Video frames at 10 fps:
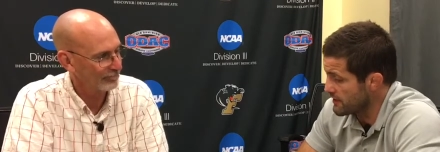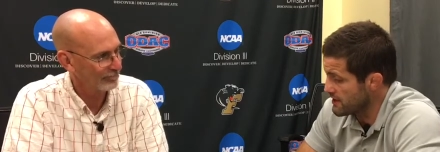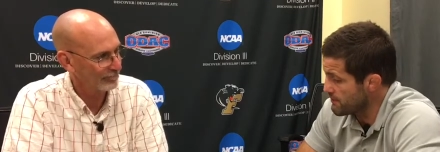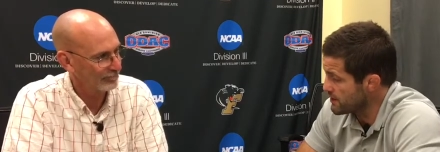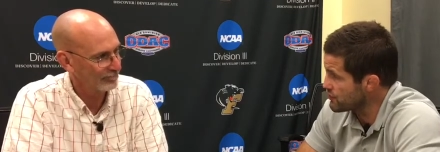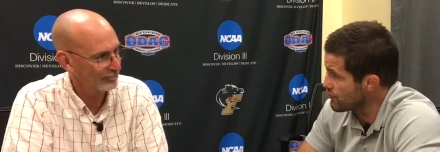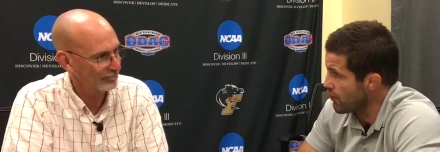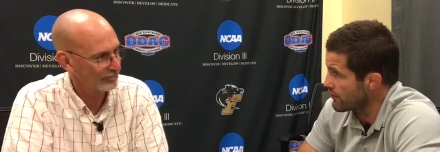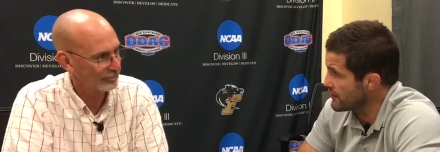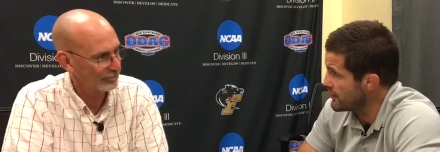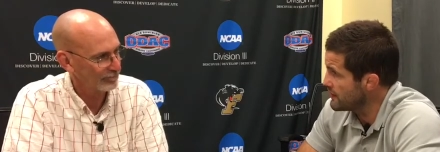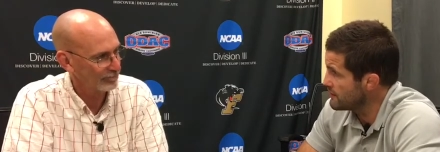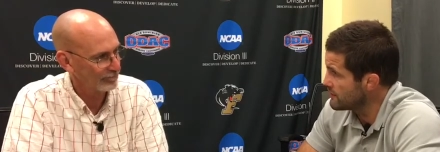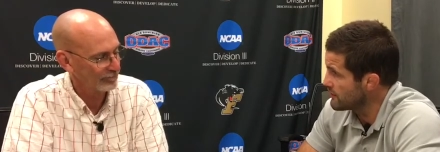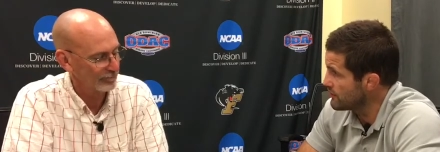Speaker 1: kid, big strong kid.
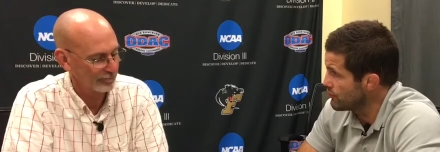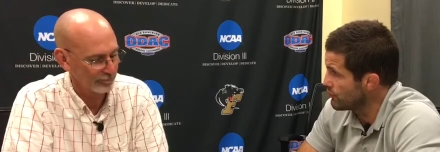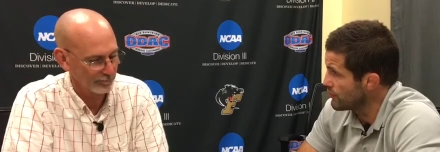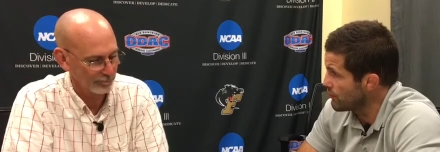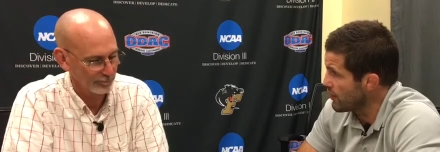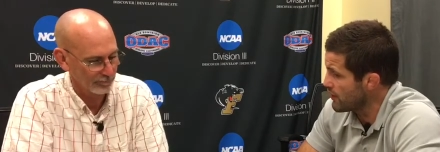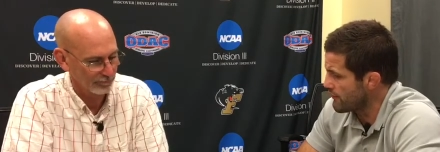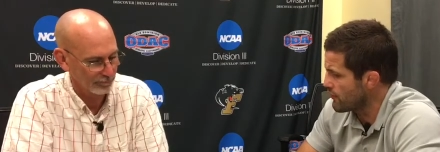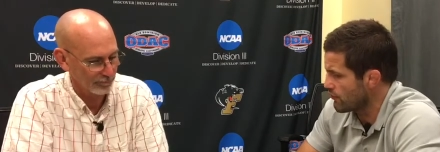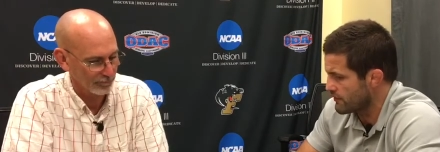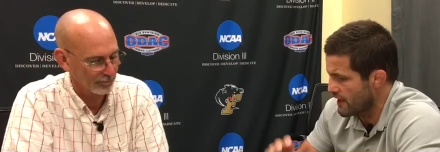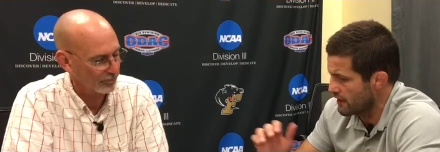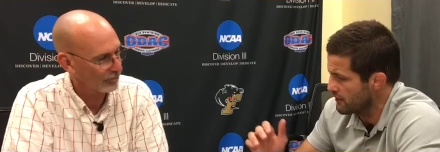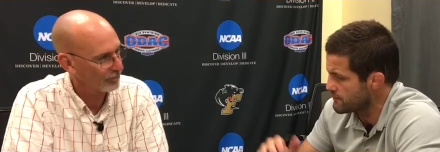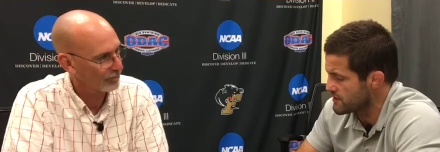He's going to do really well. I've known
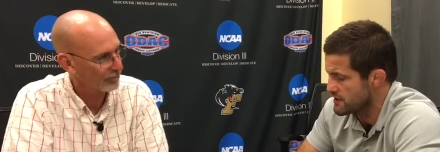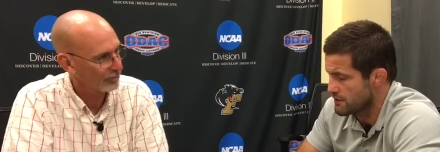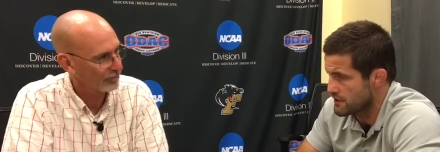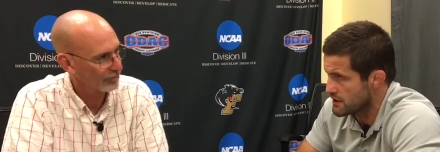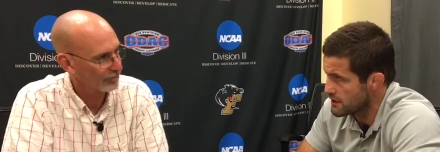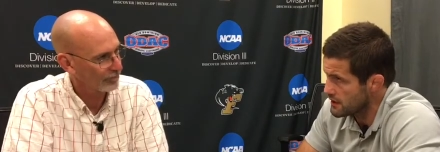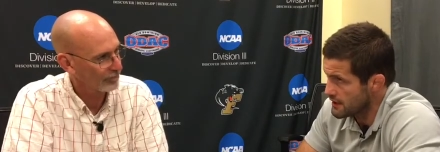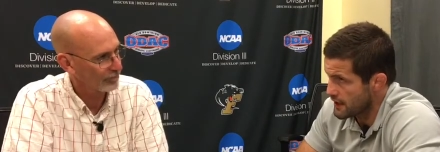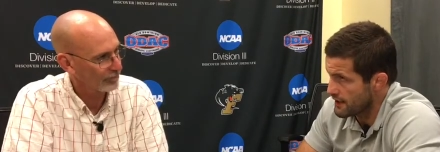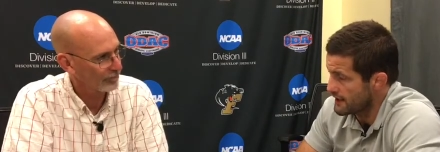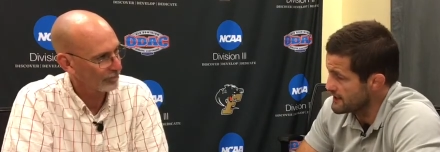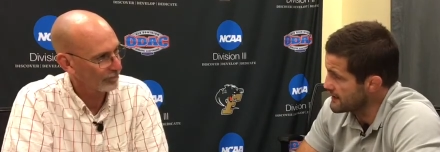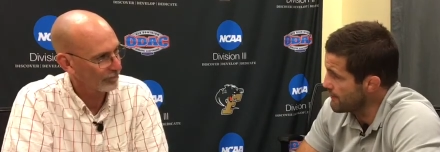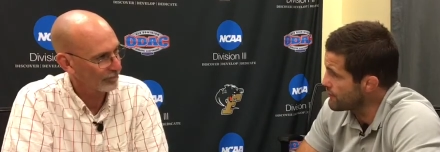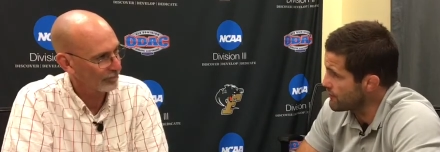Caleb since he was. I think a
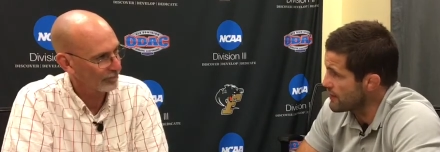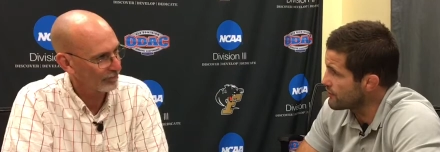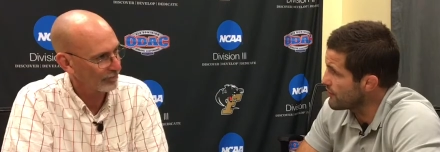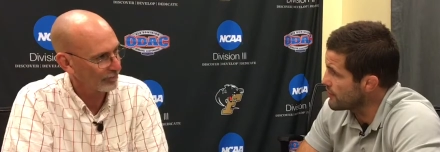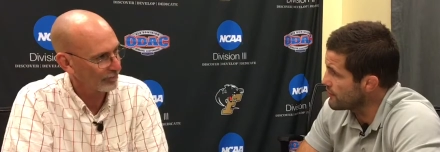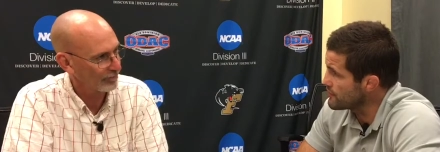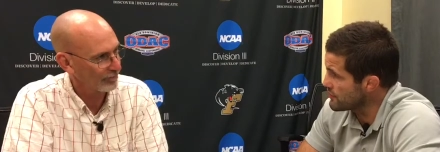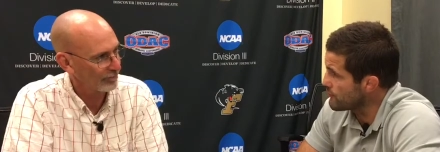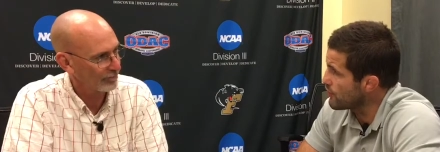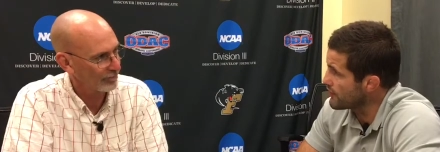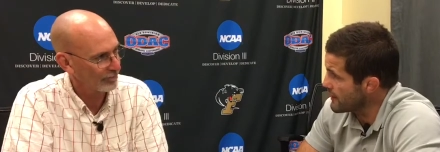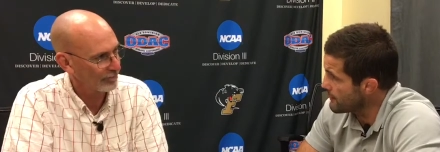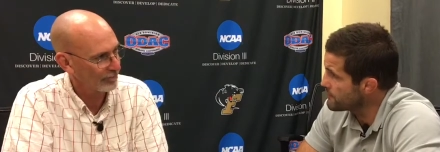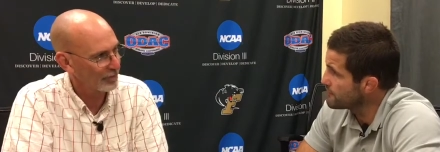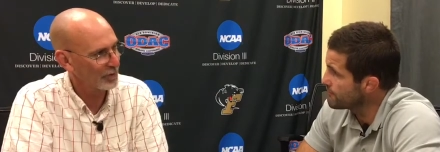seventh or eighth grader used to come to our
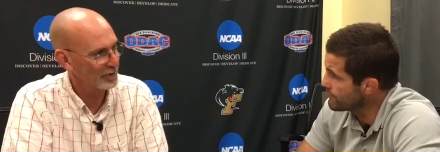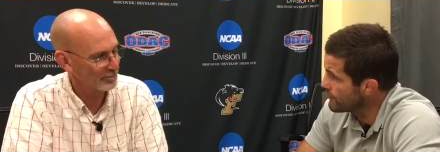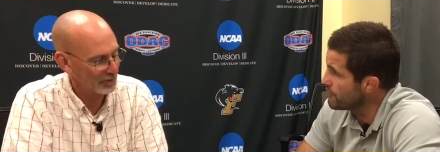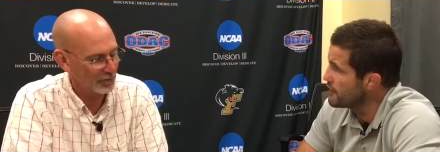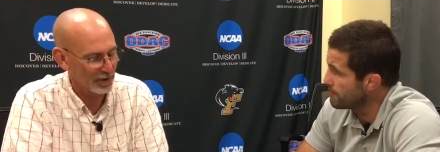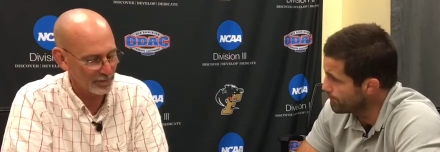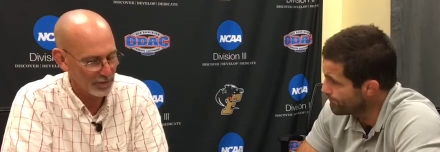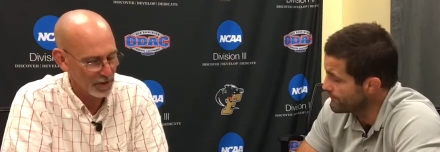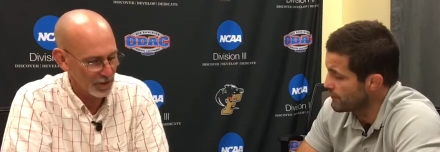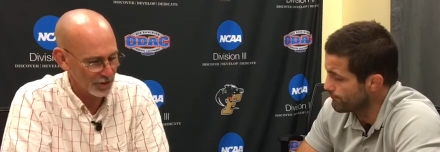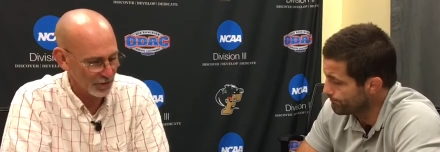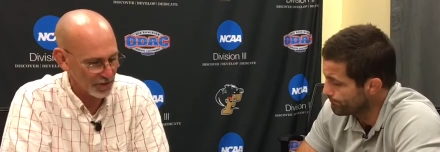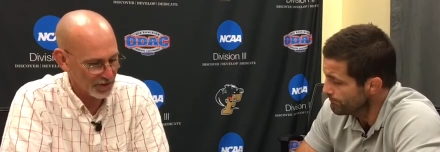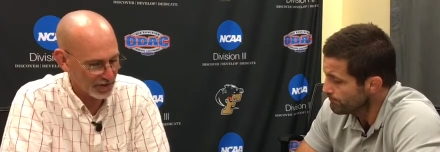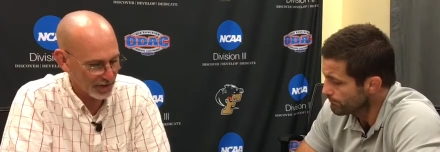camps.
Speaker 2: Really? So, okay. Yep, yep. So
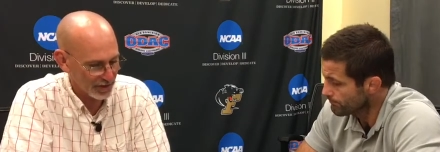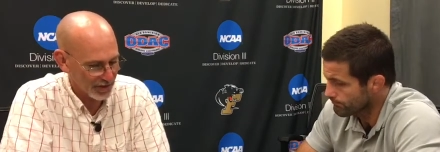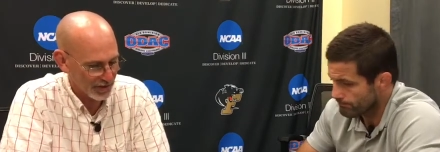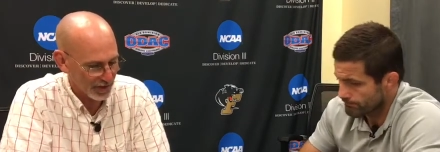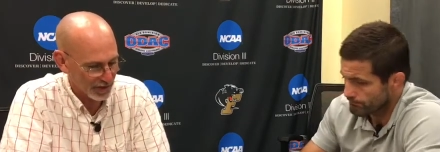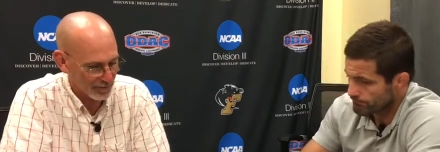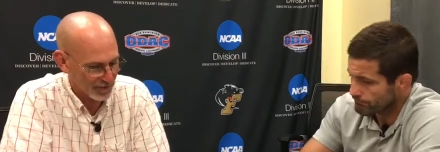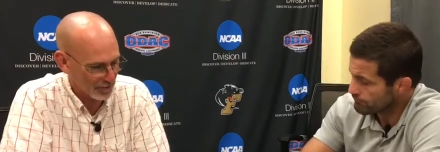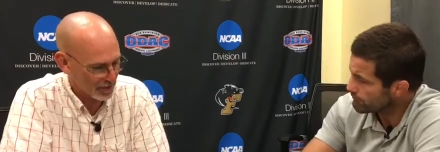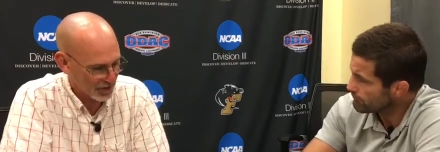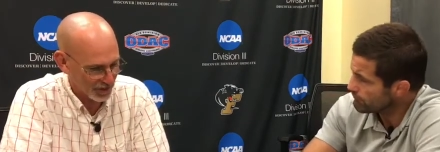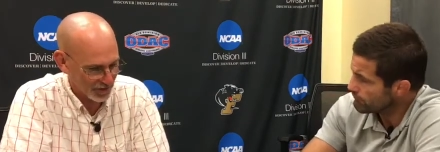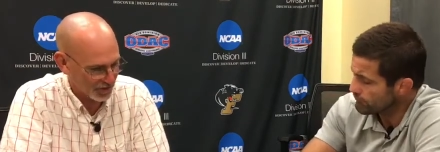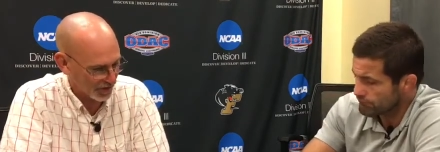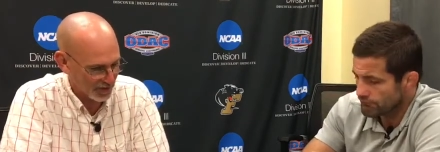these kids, um, some of these kids
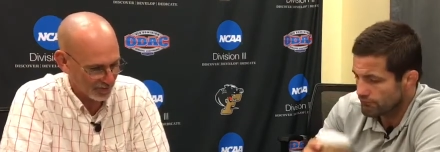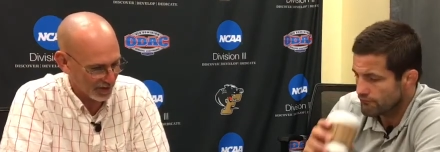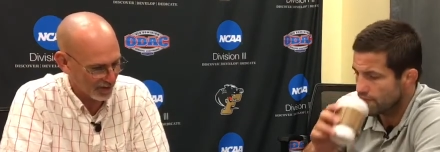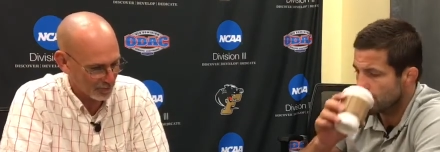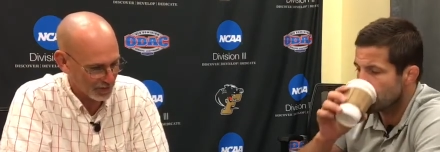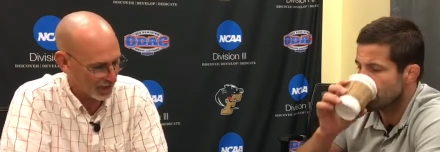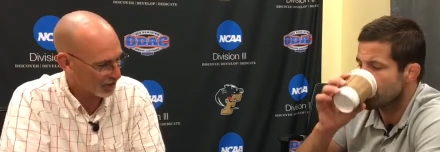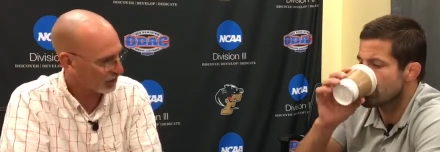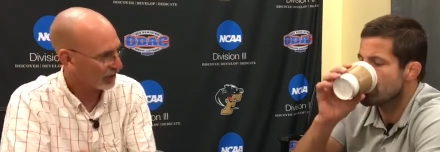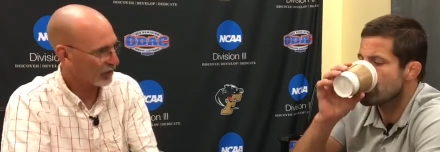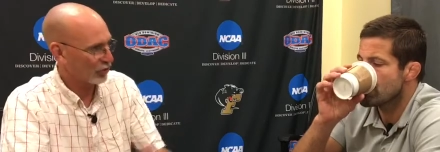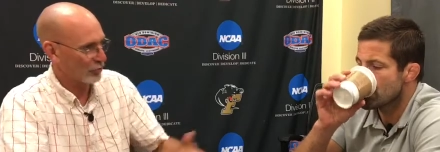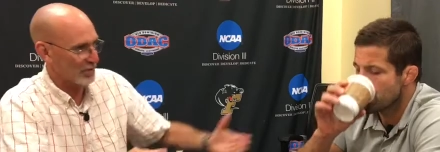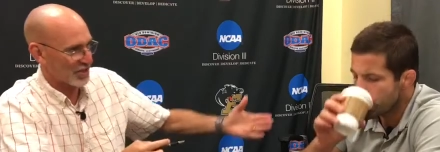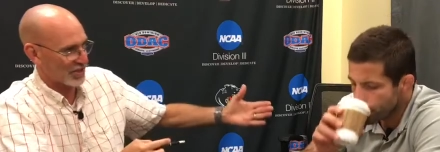at 65 potentially
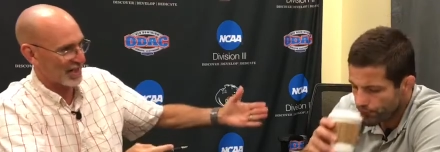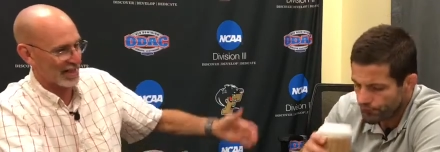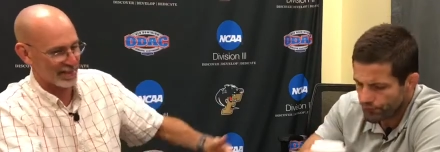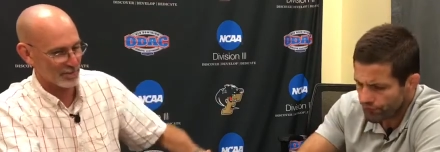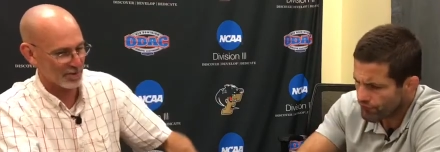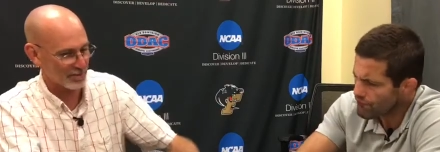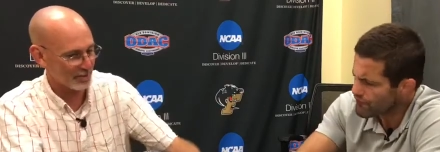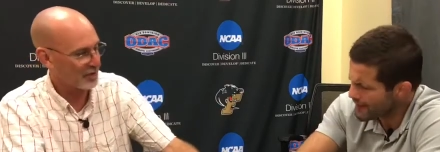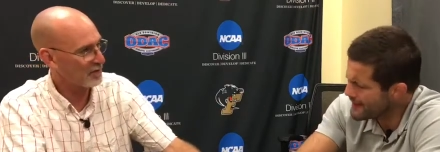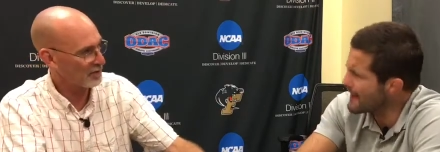could be sliding up some of the 50. Yeah,